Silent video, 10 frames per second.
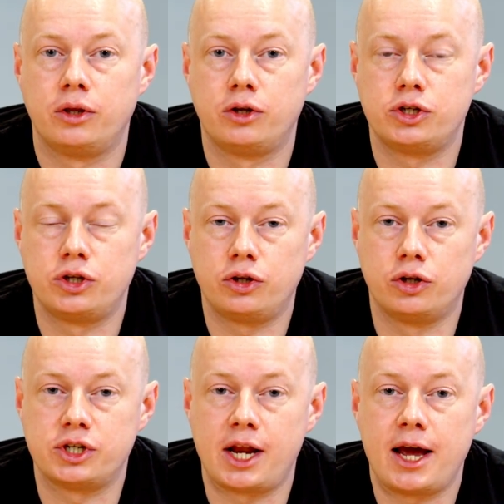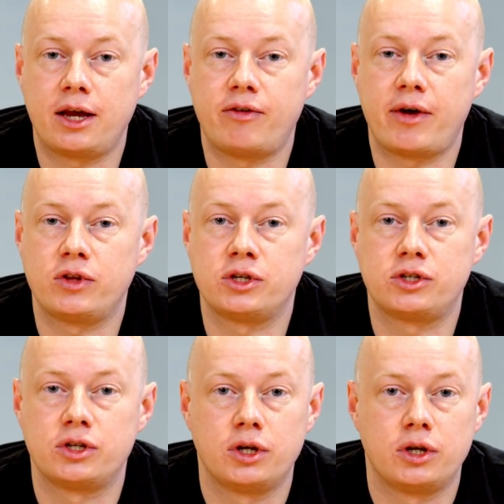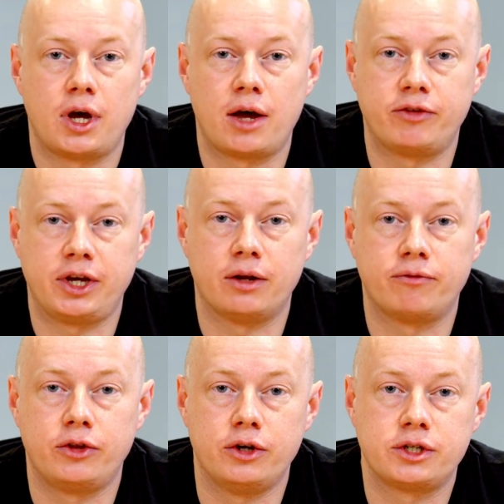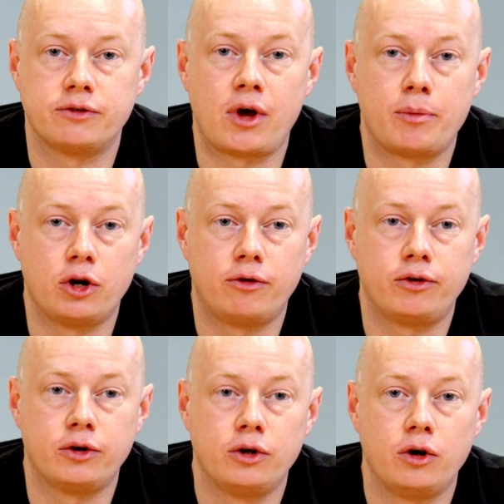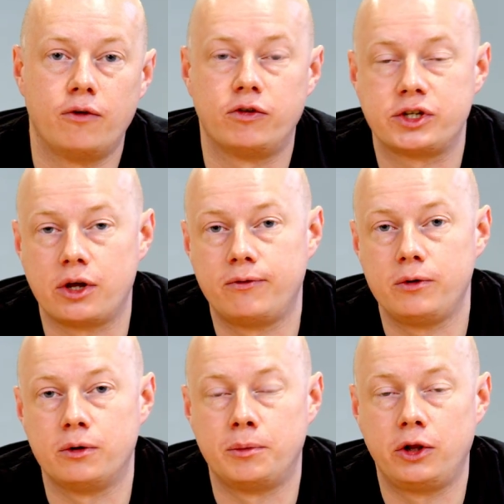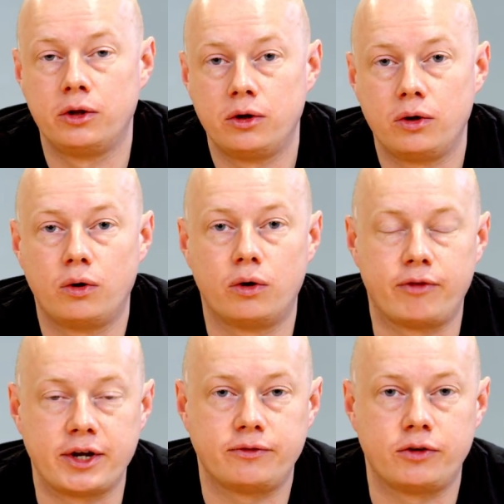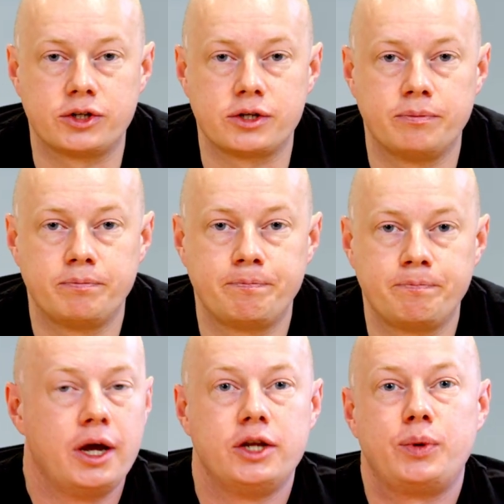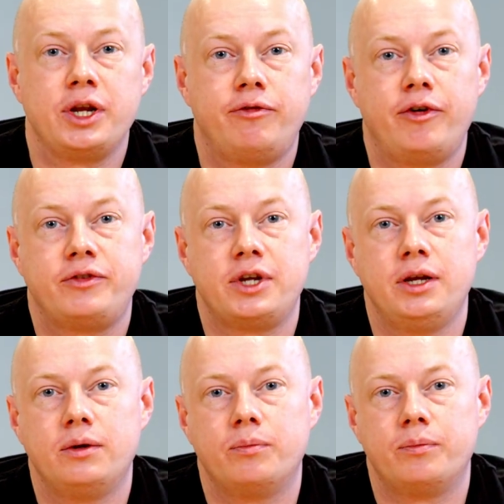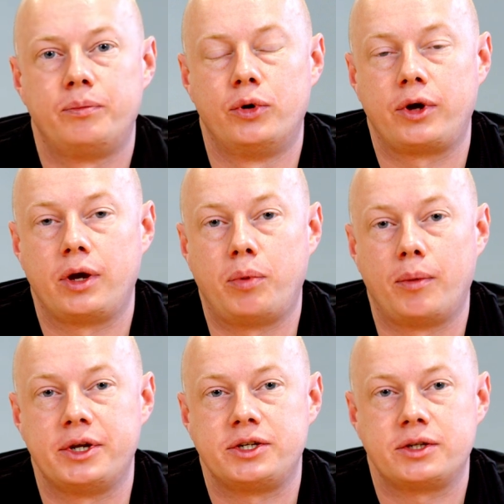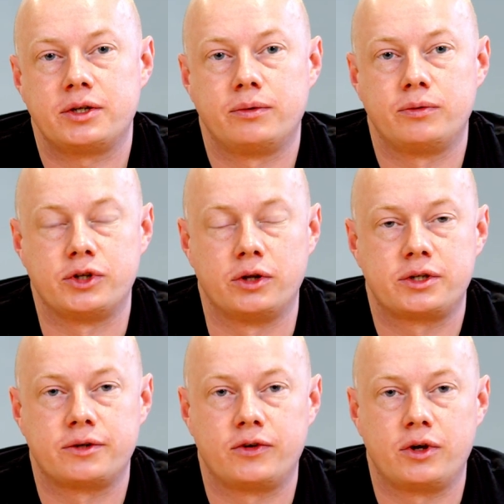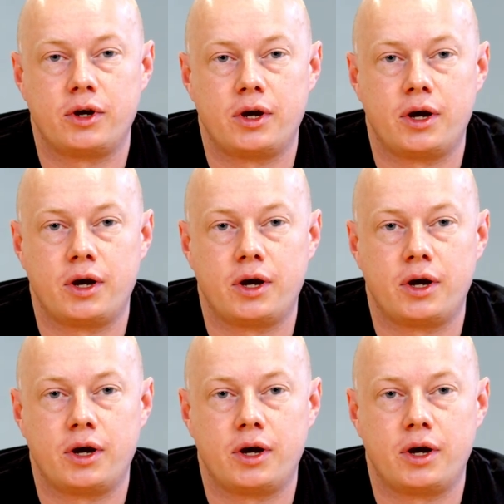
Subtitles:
there's a lack of evidence advocating for the use of aminophylline over salbutamol or vice versa. In 2015, Paediatric published results of a